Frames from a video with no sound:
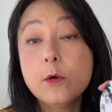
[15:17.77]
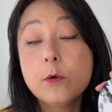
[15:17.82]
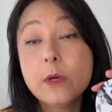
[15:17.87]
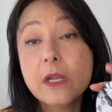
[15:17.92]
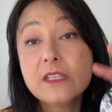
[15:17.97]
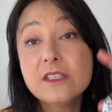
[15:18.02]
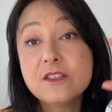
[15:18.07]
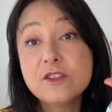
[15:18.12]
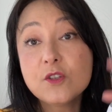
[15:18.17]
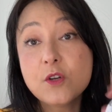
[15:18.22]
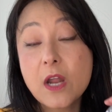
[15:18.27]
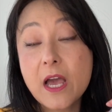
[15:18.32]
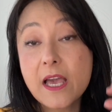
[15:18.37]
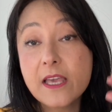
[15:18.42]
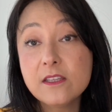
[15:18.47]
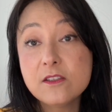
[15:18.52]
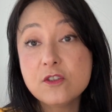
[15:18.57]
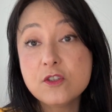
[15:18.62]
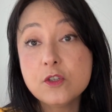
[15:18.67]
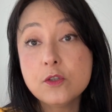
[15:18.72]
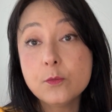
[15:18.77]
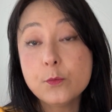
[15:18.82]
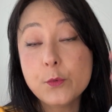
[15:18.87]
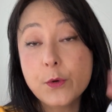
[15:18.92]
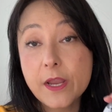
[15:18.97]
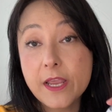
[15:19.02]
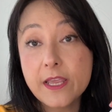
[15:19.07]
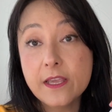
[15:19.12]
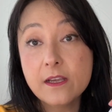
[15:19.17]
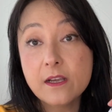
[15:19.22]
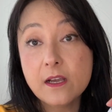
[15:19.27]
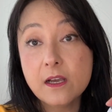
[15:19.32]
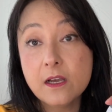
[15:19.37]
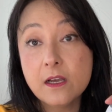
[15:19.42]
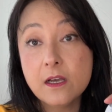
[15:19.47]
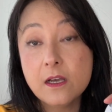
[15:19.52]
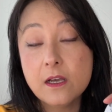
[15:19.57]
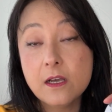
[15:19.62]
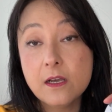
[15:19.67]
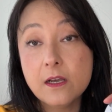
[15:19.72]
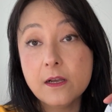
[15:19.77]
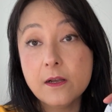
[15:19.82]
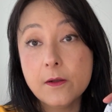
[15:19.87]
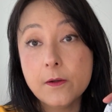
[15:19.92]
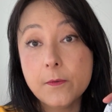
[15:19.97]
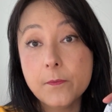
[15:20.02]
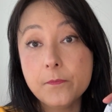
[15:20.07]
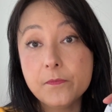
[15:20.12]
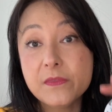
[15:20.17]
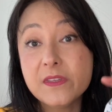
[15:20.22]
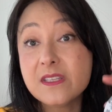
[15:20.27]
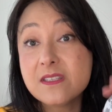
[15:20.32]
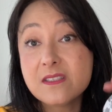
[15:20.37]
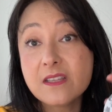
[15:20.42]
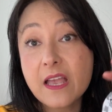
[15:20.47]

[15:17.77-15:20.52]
I already tried to break this